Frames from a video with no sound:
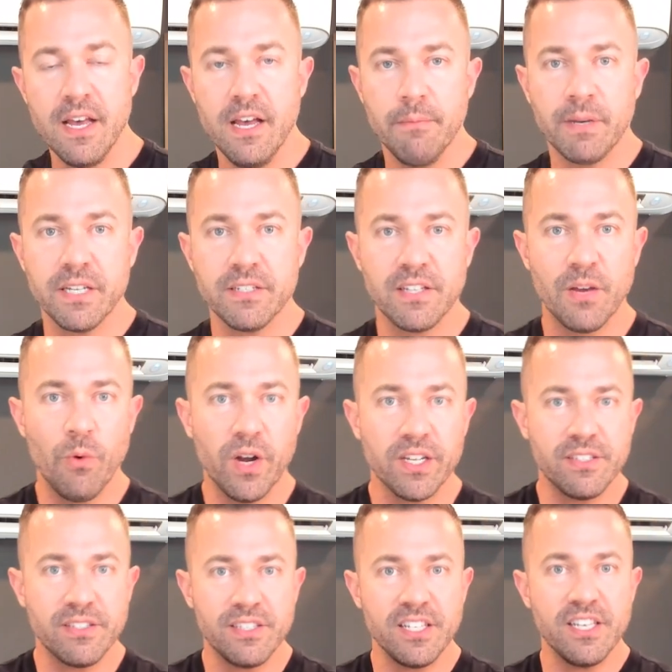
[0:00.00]
because they want to
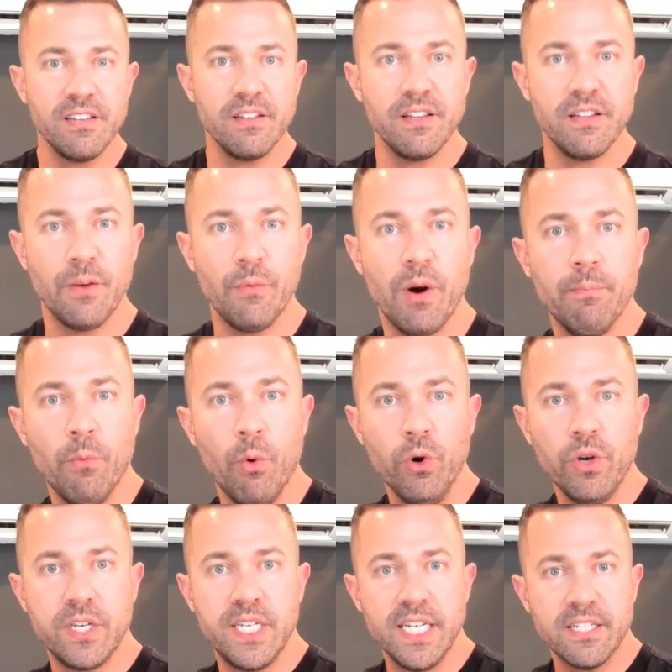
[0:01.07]
see they want more
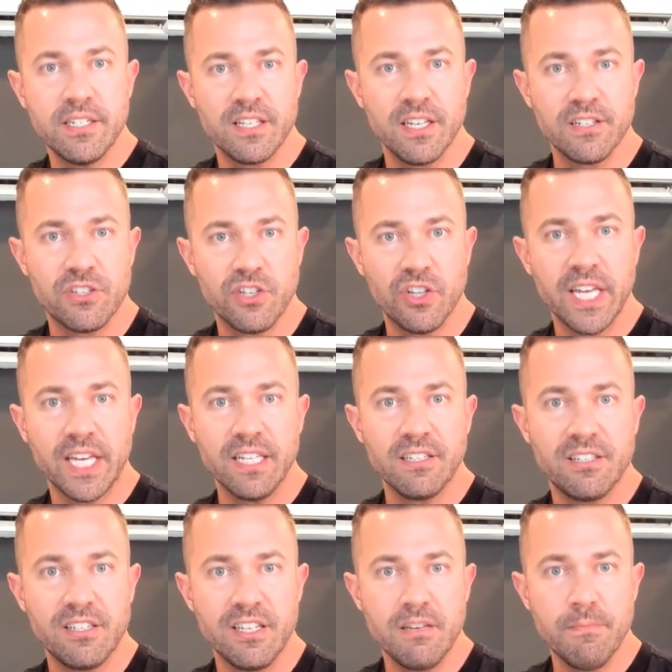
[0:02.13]
distance so they can
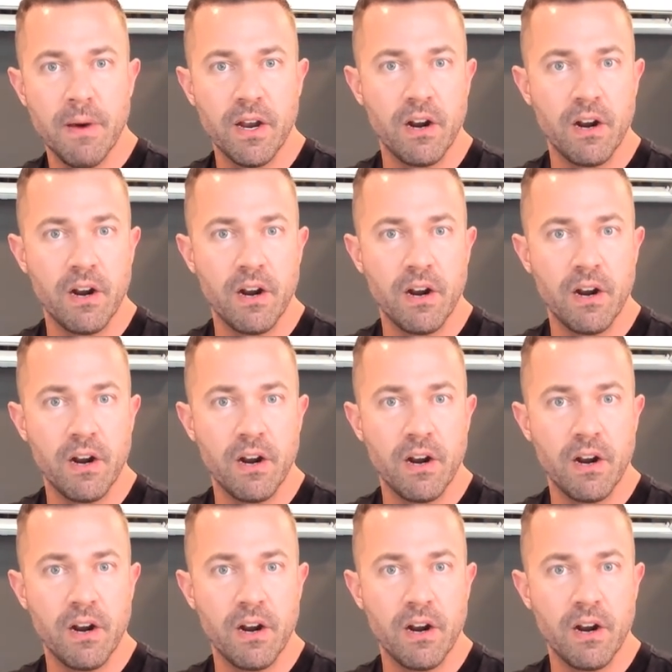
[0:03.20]
see better